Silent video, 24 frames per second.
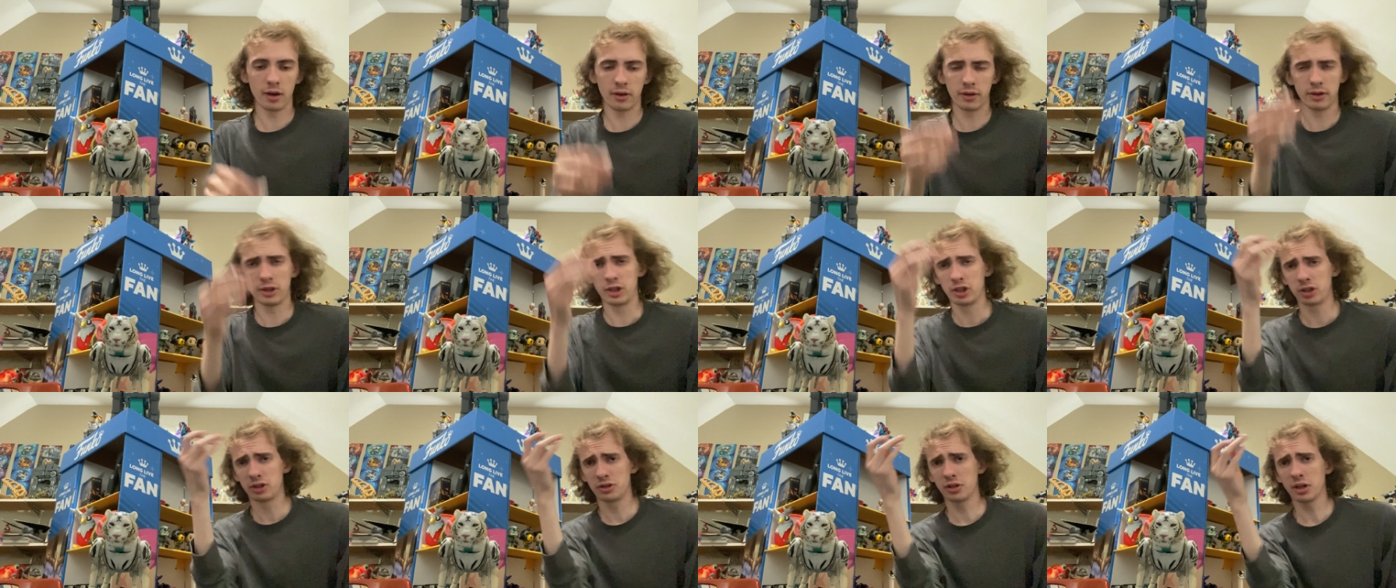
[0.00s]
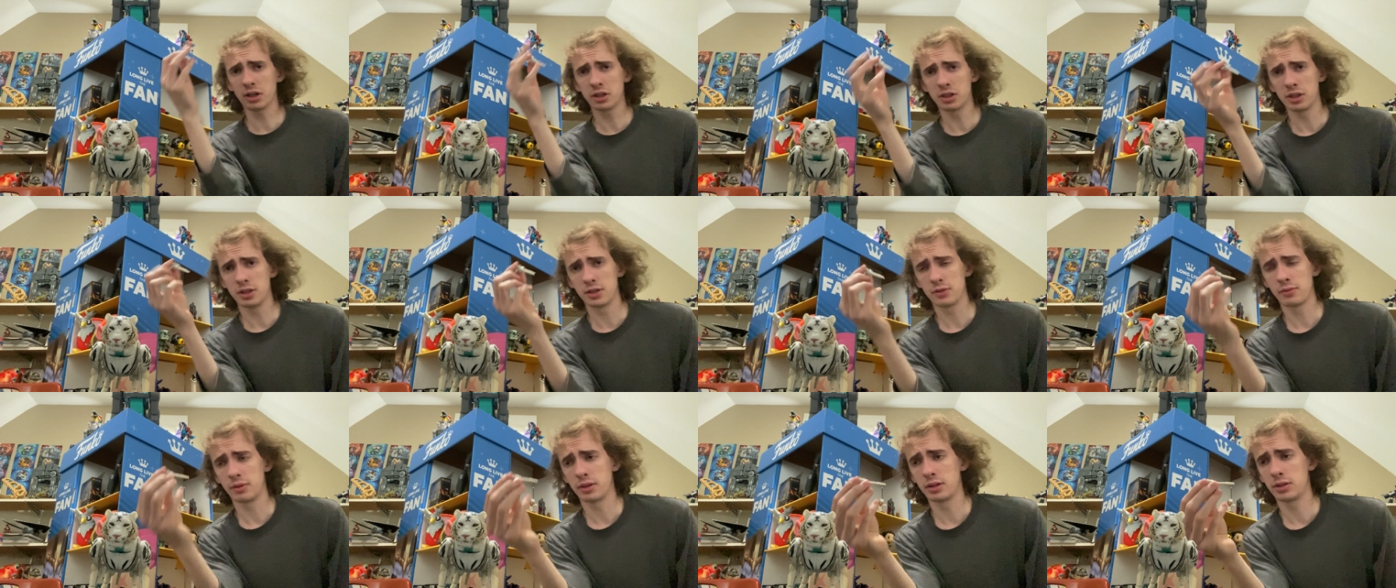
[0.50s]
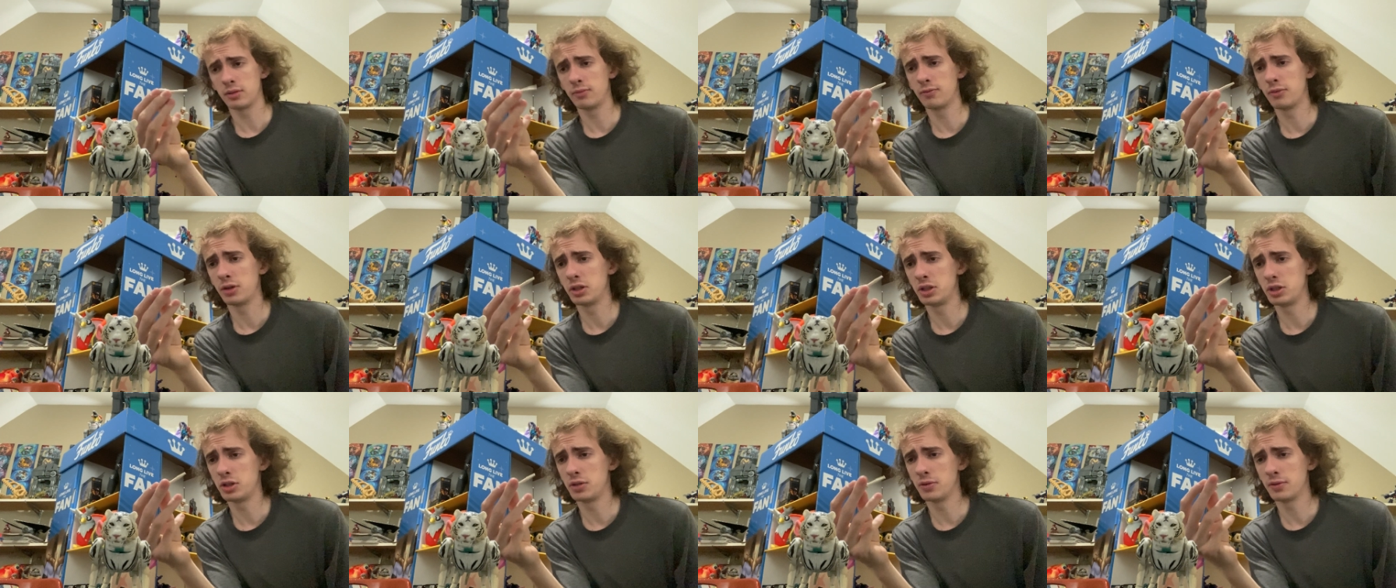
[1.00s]
and instructions want
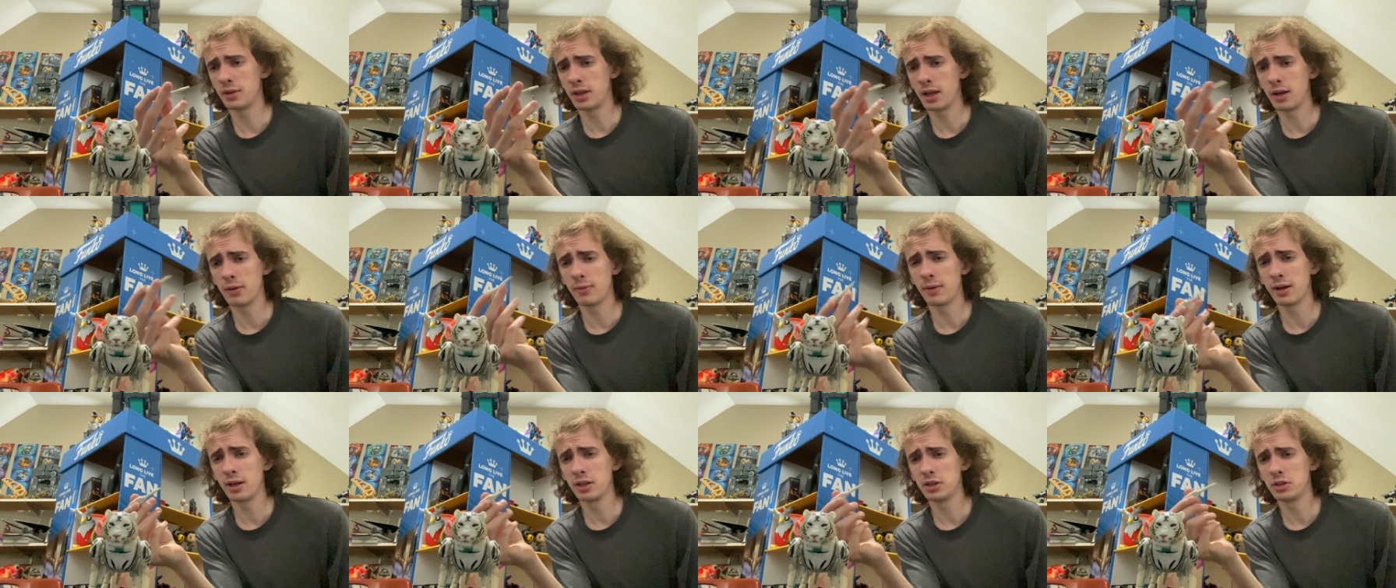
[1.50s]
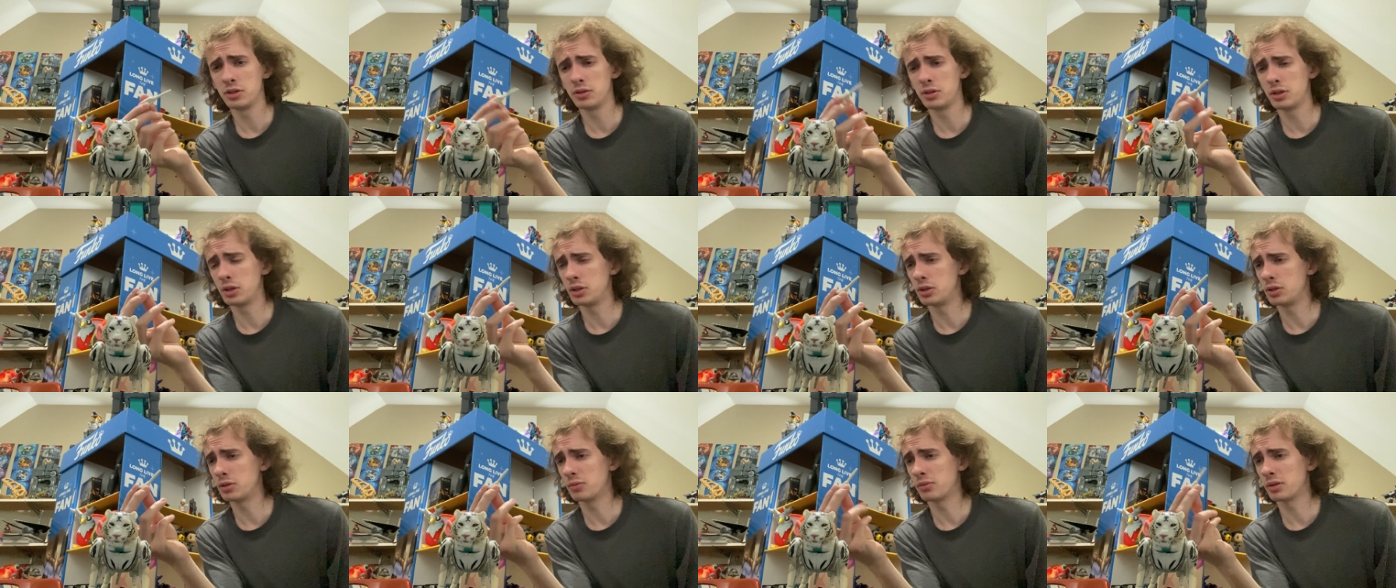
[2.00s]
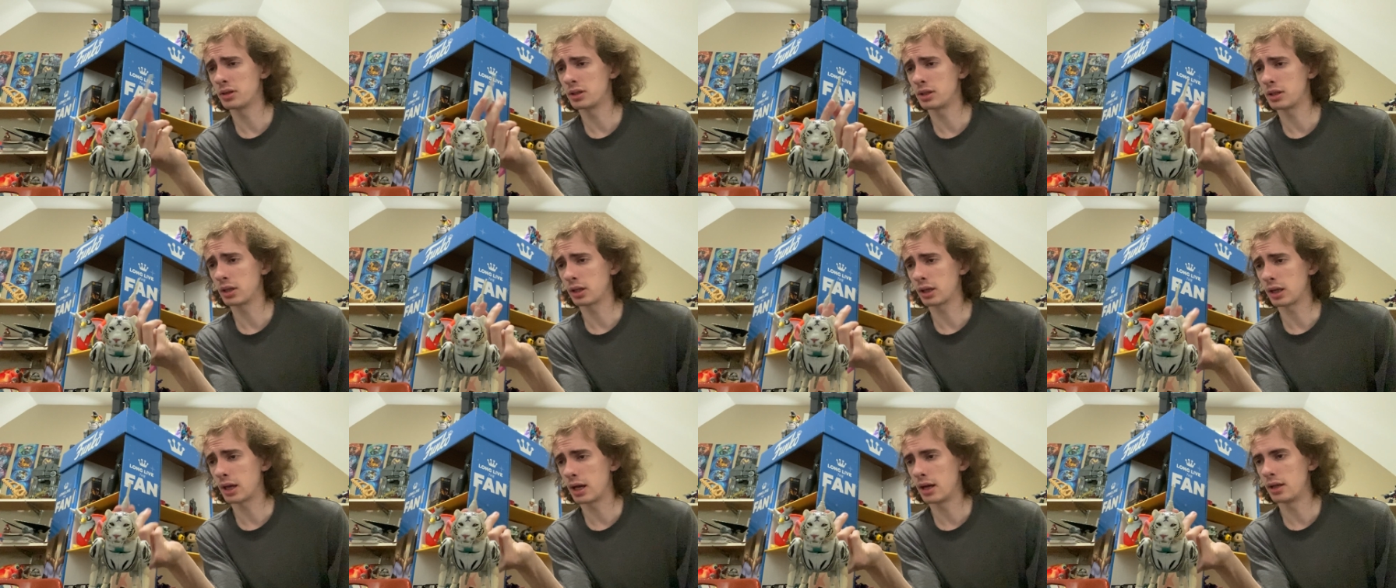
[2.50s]
what you they want you to do with the
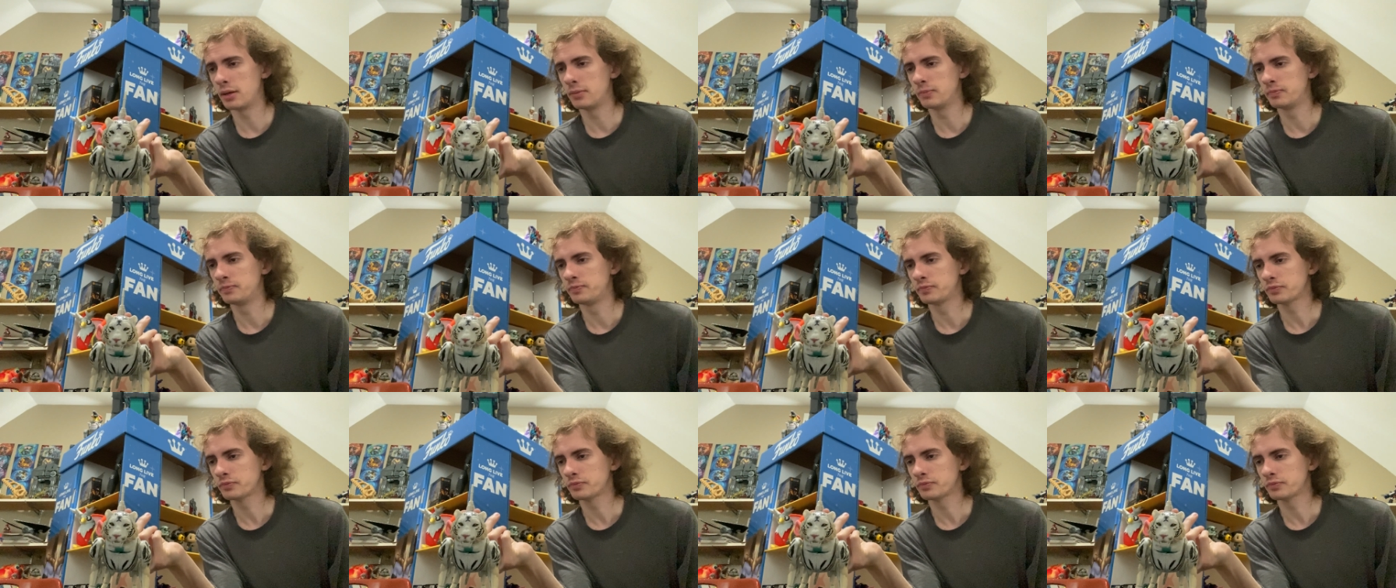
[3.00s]
gun.